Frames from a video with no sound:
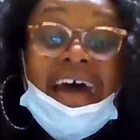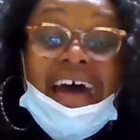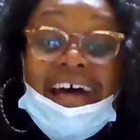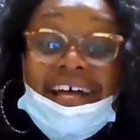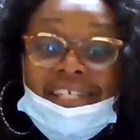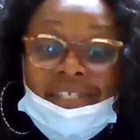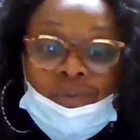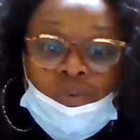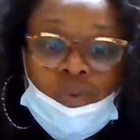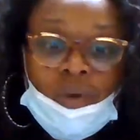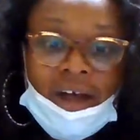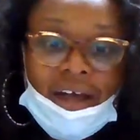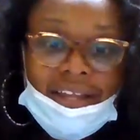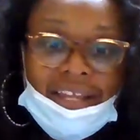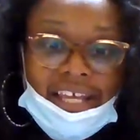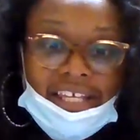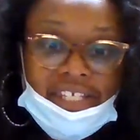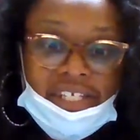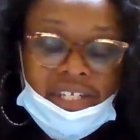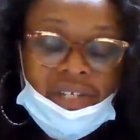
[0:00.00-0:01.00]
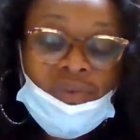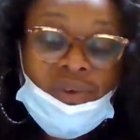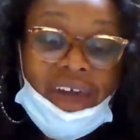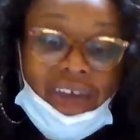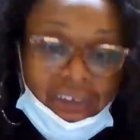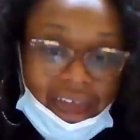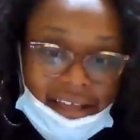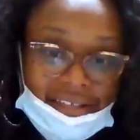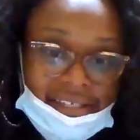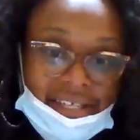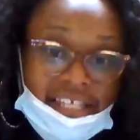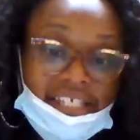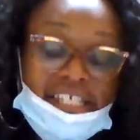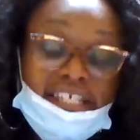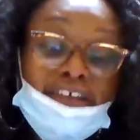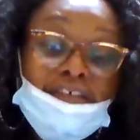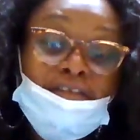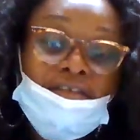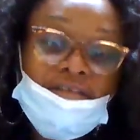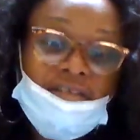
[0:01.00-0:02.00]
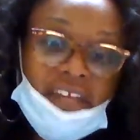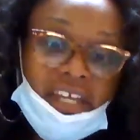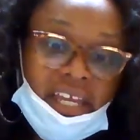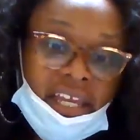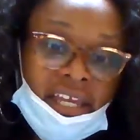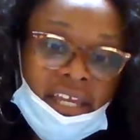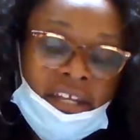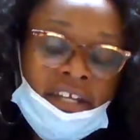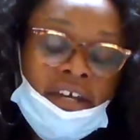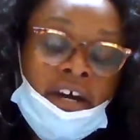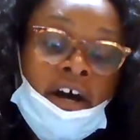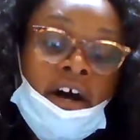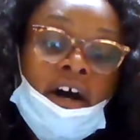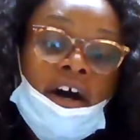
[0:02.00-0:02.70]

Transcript: as well as to access to feed